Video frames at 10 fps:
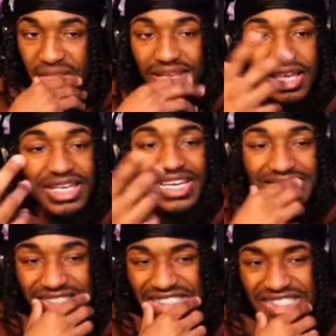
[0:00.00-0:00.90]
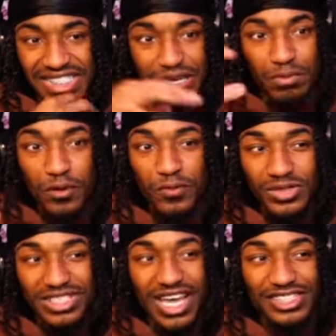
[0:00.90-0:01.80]
light skinned chick, and they both
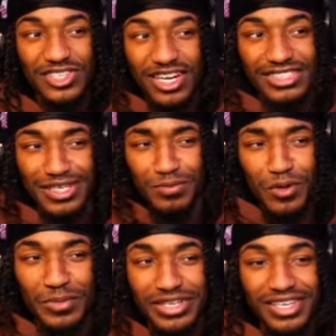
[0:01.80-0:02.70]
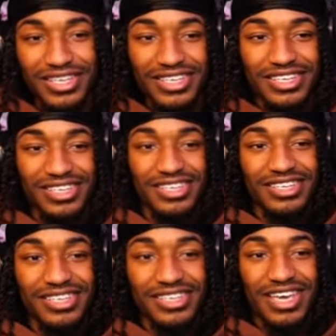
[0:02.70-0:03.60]
was like trying to jump on me,
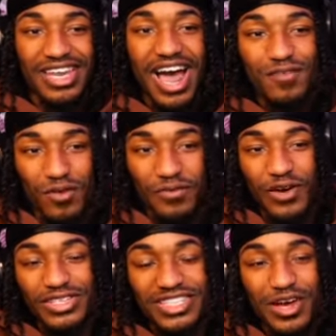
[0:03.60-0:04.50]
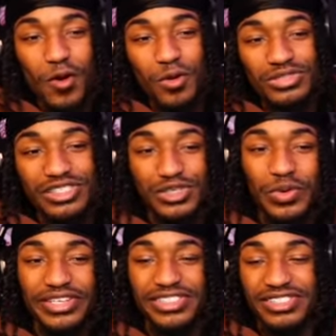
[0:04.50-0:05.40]
and I reversed that whole
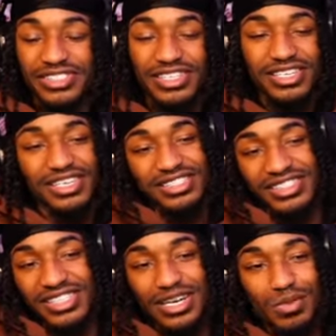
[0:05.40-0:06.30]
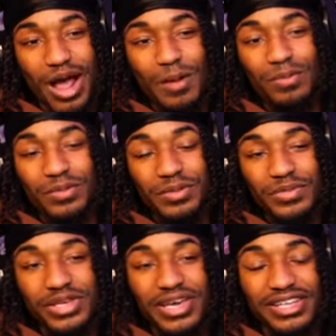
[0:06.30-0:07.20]
situation. She ended up complimenting
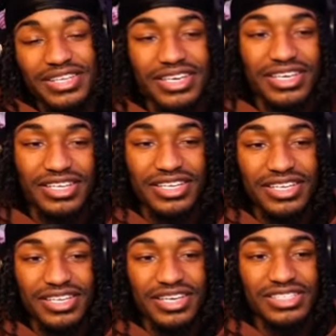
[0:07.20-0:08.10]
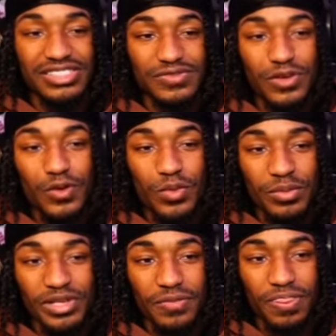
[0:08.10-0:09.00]
me at the end, and she flirted with me.